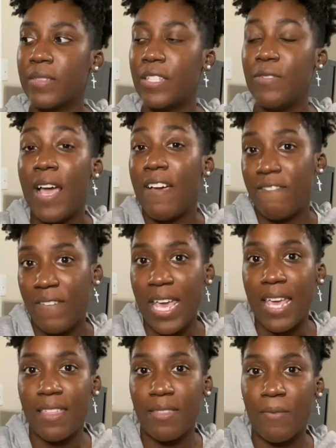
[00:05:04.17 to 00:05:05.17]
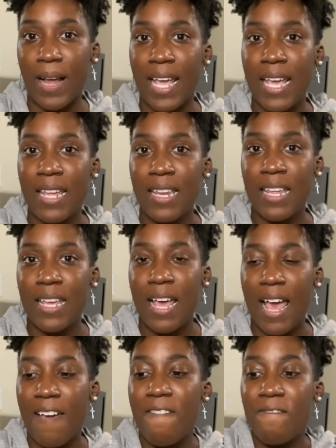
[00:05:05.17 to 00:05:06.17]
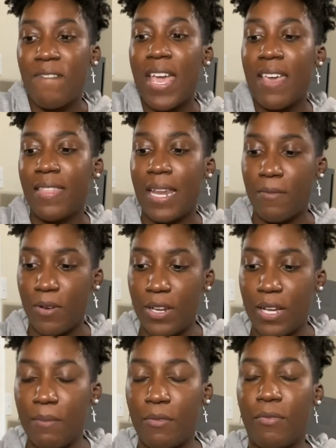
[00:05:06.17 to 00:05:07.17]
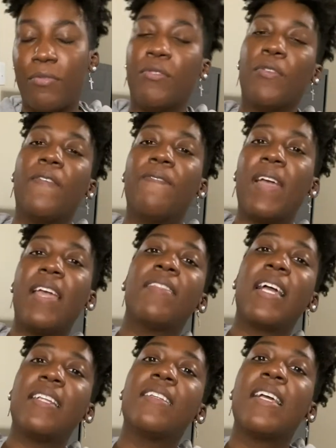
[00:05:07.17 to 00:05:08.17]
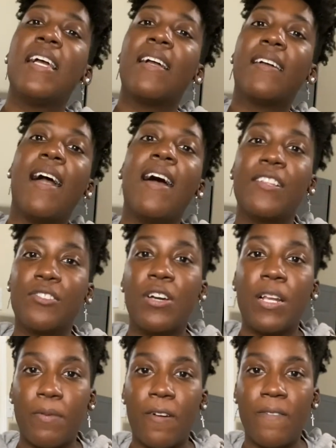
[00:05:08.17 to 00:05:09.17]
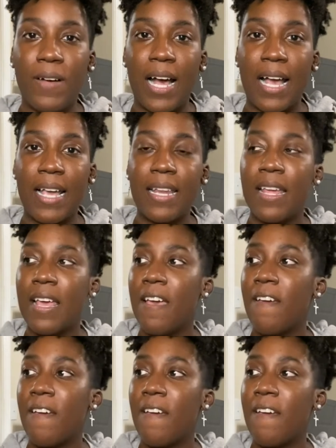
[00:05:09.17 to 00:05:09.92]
You have faith, right? I have faith that I'm going to come through. Faith that God is going to provide.